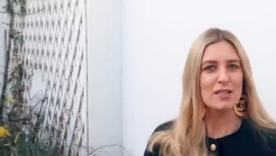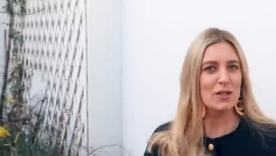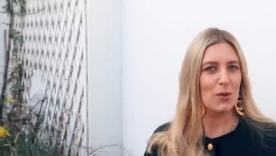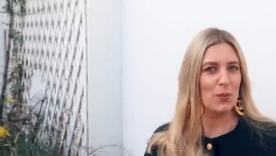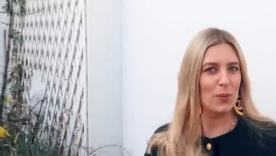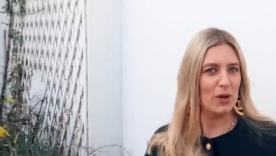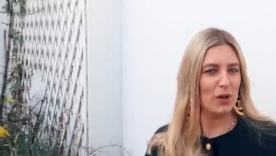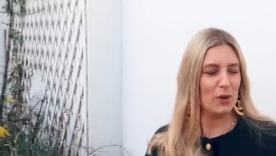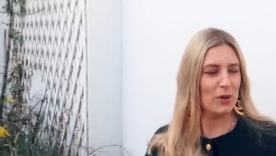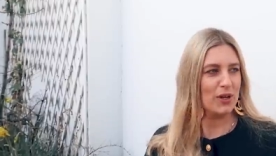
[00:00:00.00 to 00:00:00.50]
So
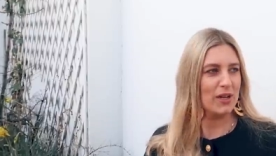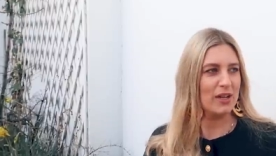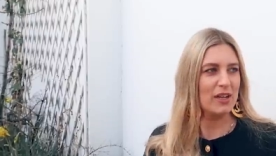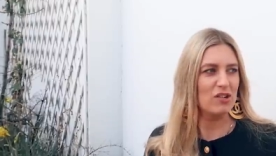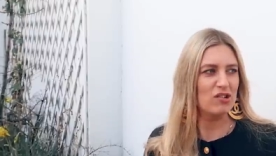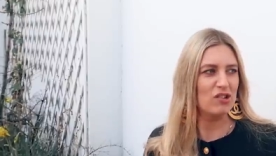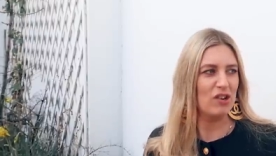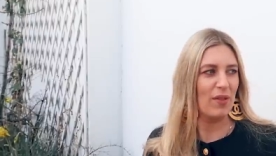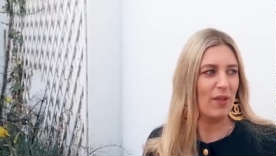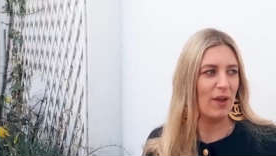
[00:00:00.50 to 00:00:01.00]
we're looking
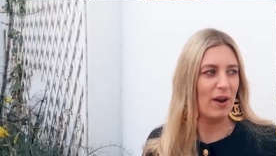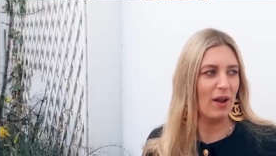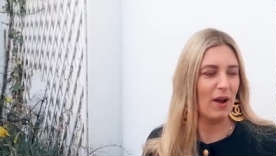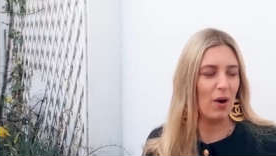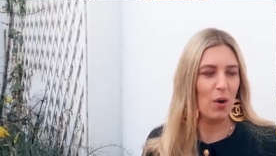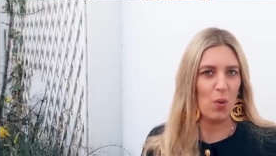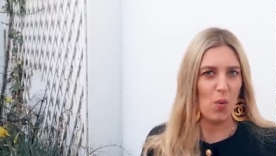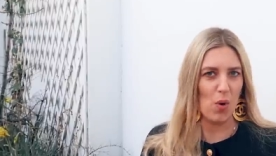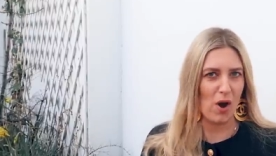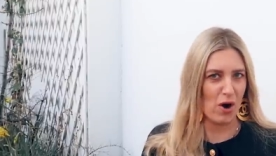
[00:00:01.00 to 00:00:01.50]
at each other
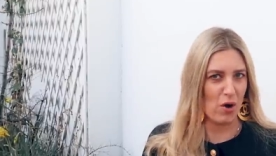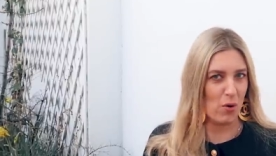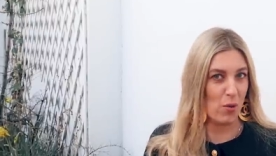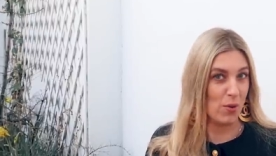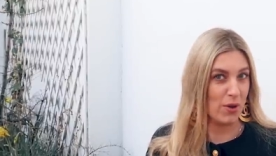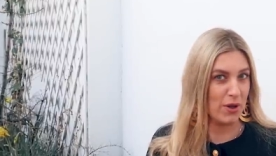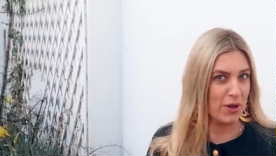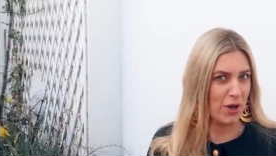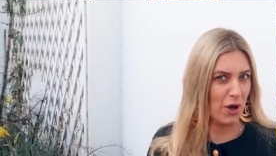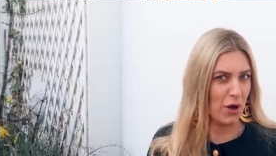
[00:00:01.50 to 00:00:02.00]
like, where
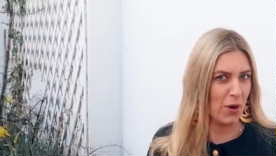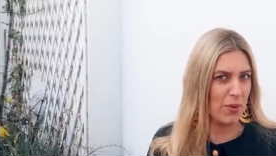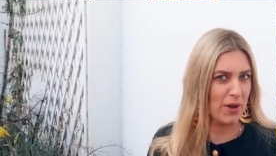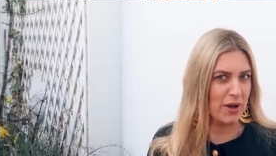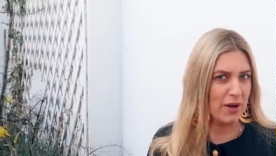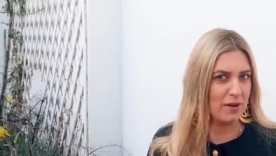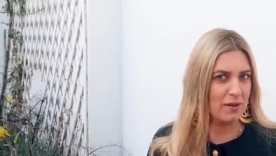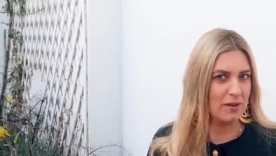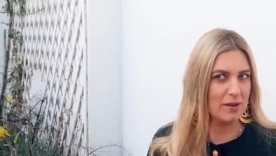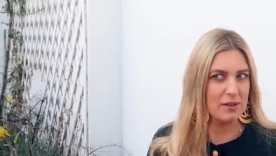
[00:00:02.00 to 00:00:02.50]
are we
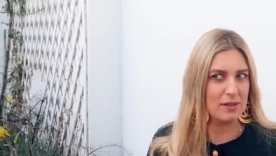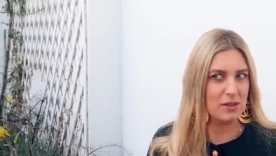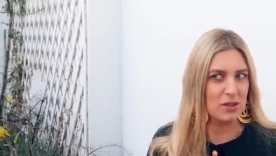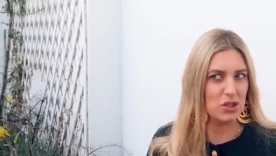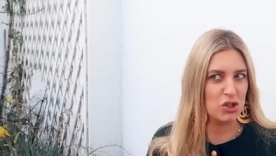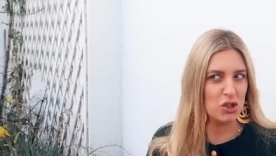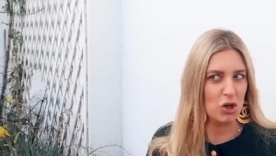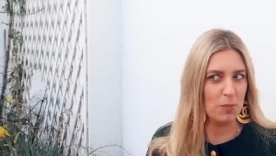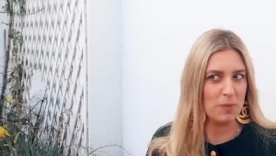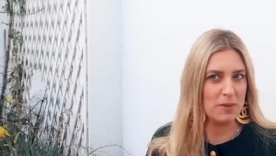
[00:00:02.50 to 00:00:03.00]
going?
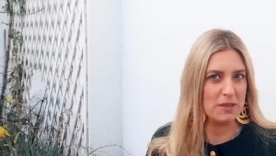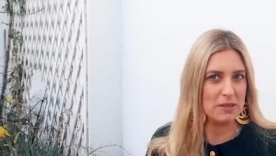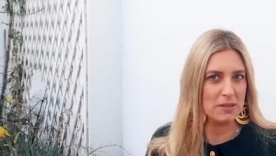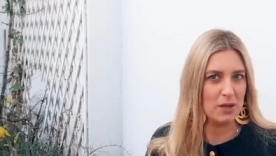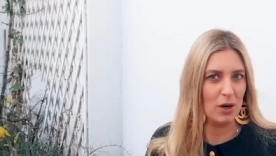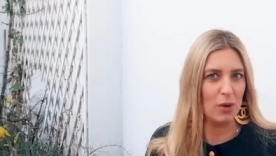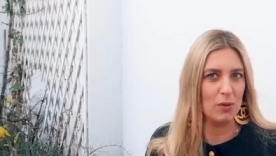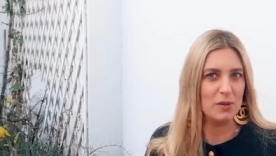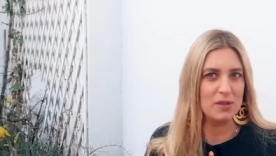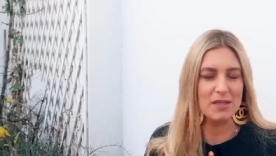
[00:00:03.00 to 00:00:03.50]
The shop is
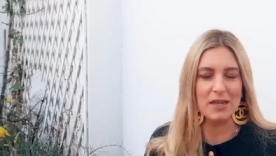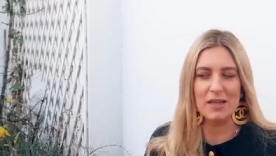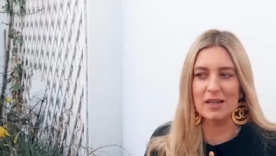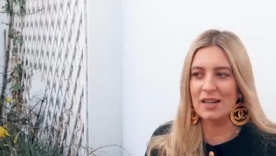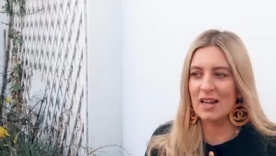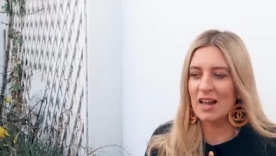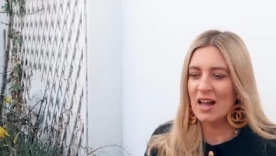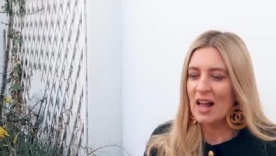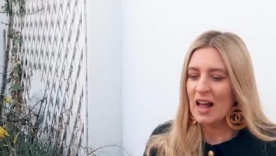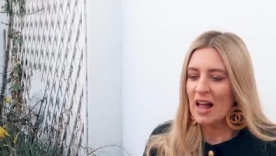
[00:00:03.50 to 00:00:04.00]

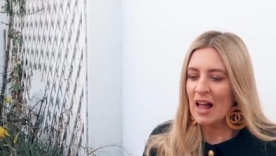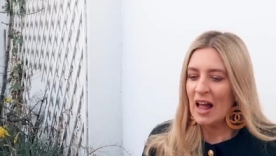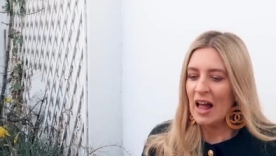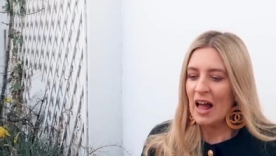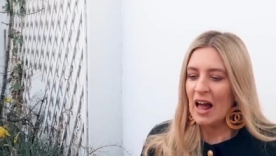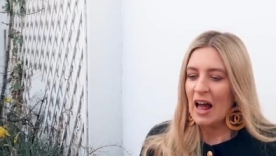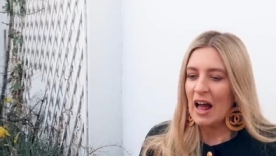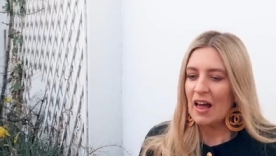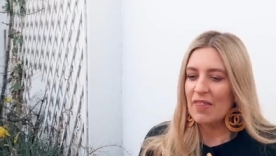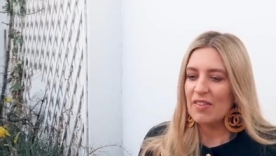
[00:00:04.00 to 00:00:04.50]
closing.
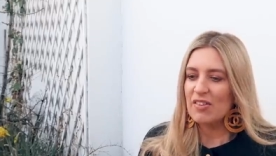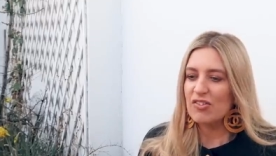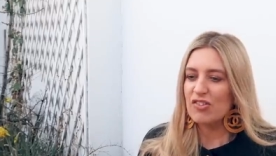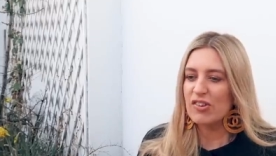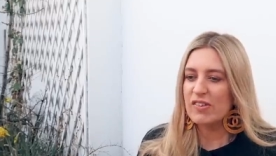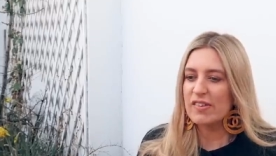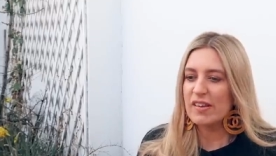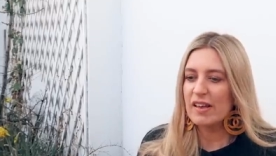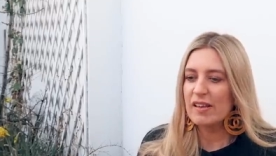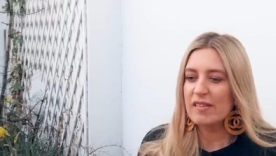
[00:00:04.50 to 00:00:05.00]
And then
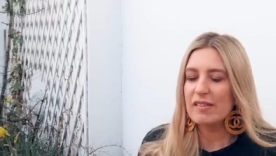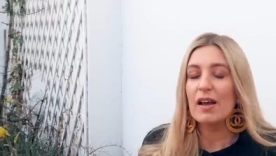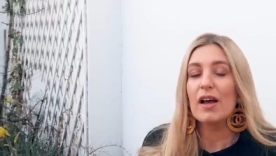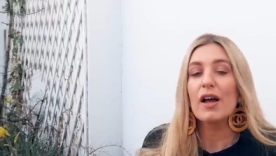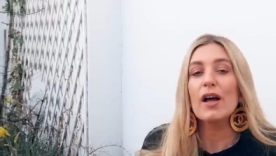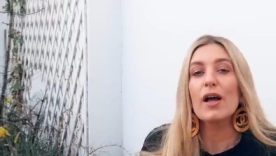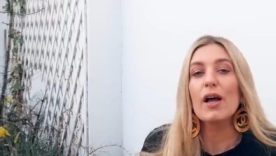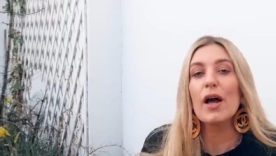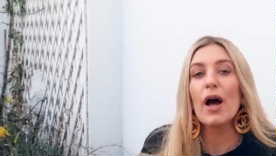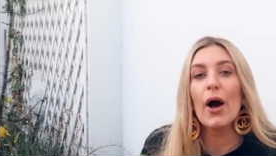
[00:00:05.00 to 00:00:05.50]
she says,
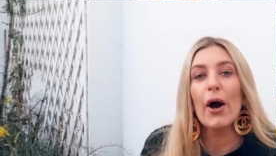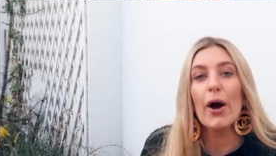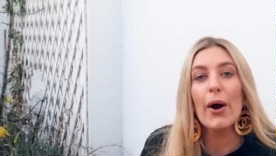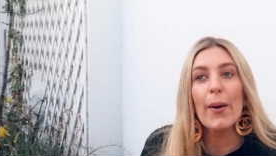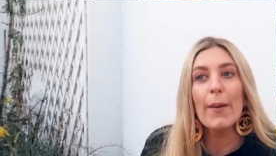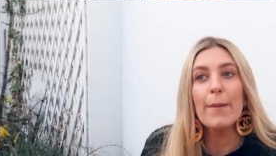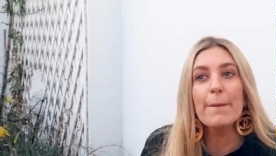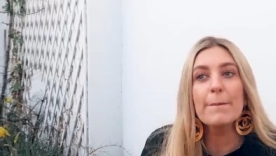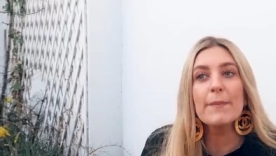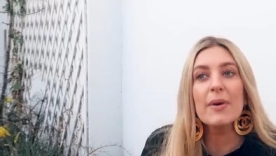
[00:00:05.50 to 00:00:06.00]

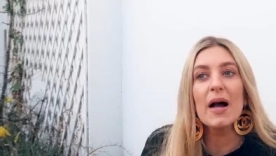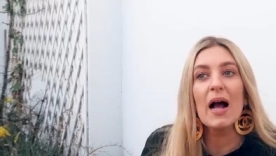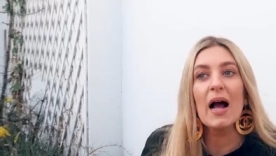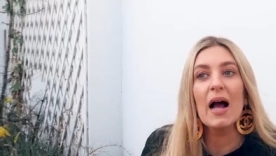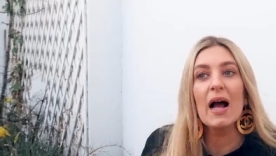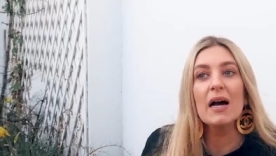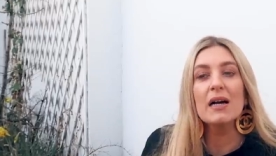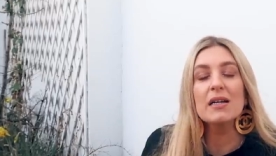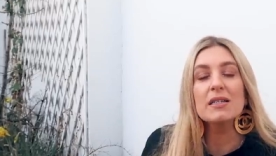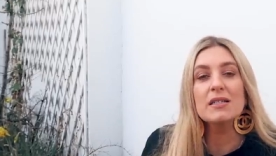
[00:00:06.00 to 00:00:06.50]
"Come
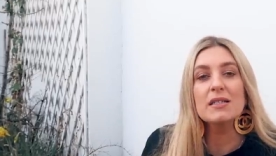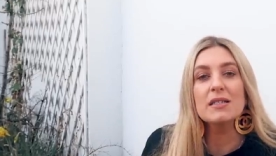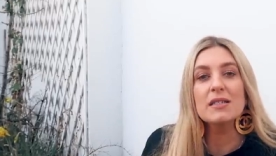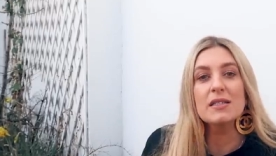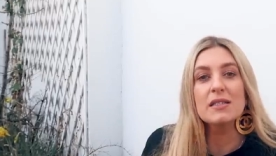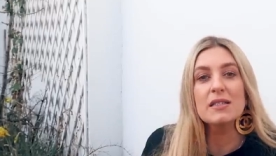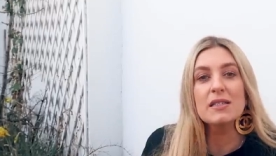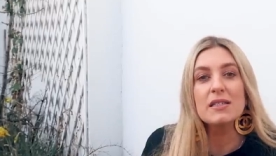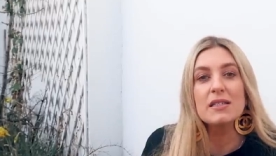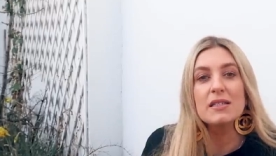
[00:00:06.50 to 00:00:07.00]
at
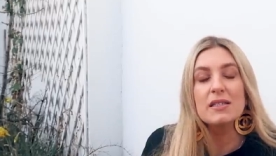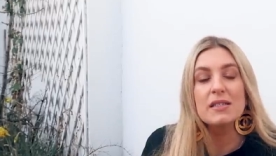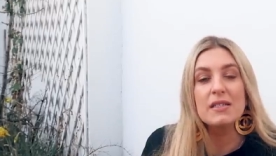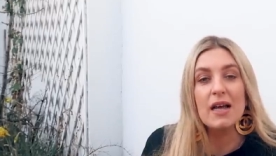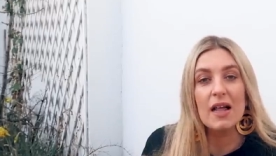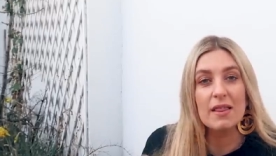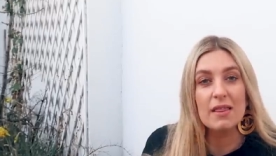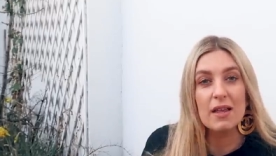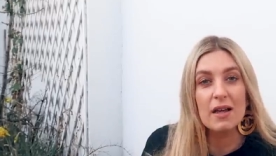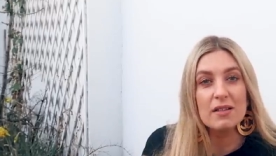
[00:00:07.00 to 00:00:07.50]

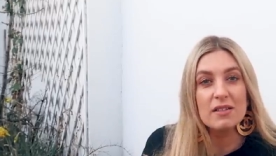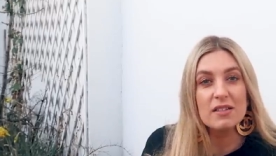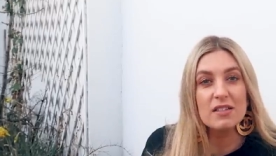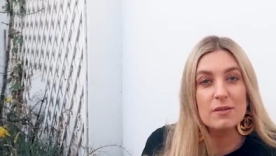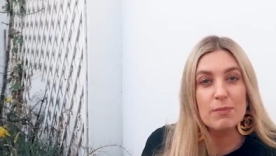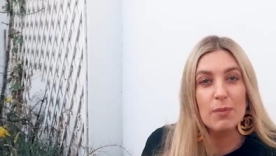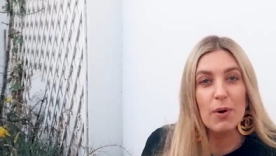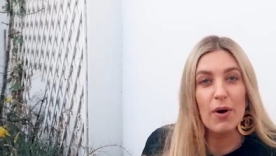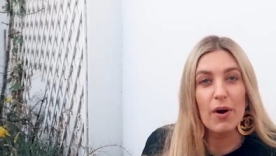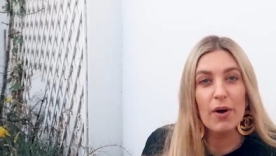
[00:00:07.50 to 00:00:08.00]
10:30
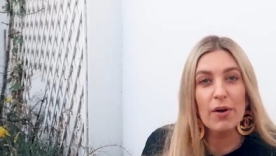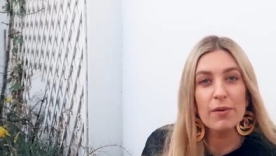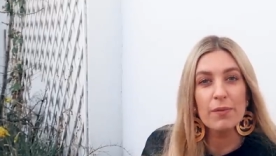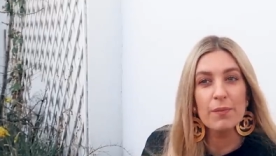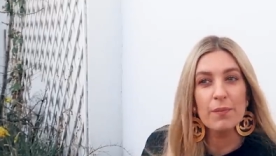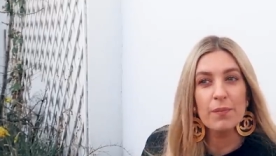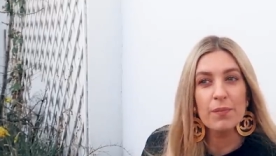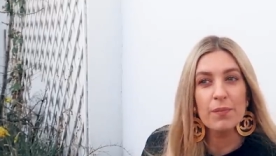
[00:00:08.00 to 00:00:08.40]
tomorrow.